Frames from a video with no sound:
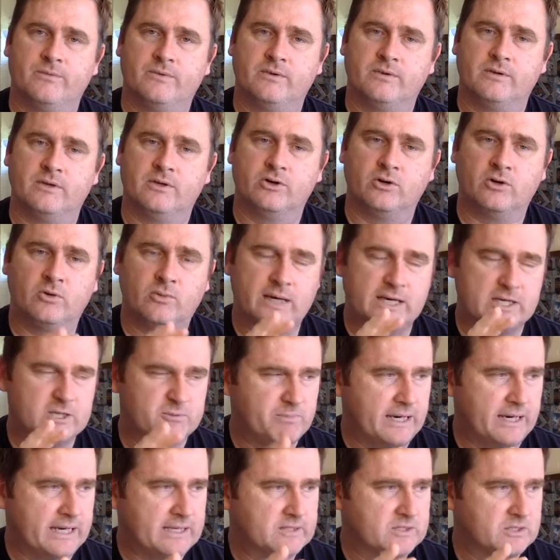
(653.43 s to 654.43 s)
It always
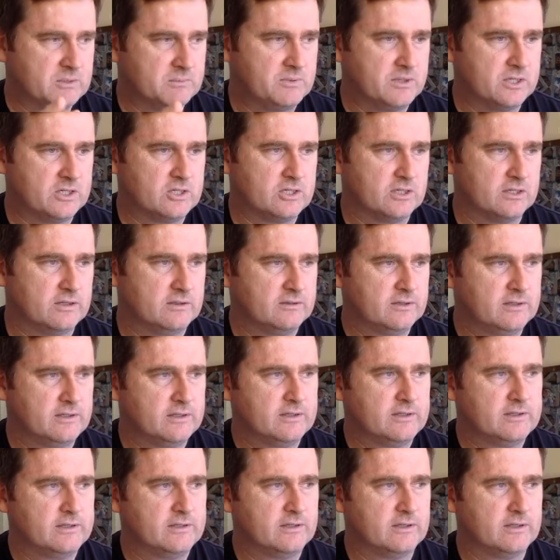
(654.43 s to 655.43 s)
paints a picture
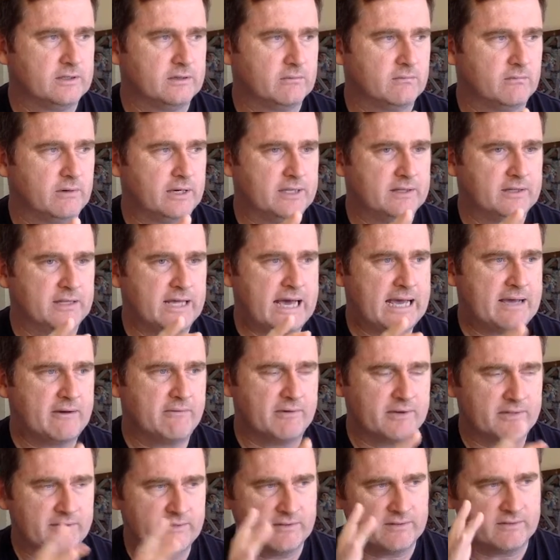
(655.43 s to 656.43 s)
that
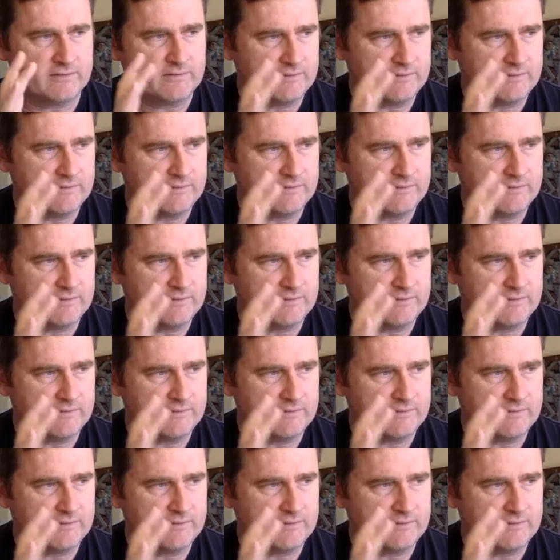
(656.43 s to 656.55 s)
when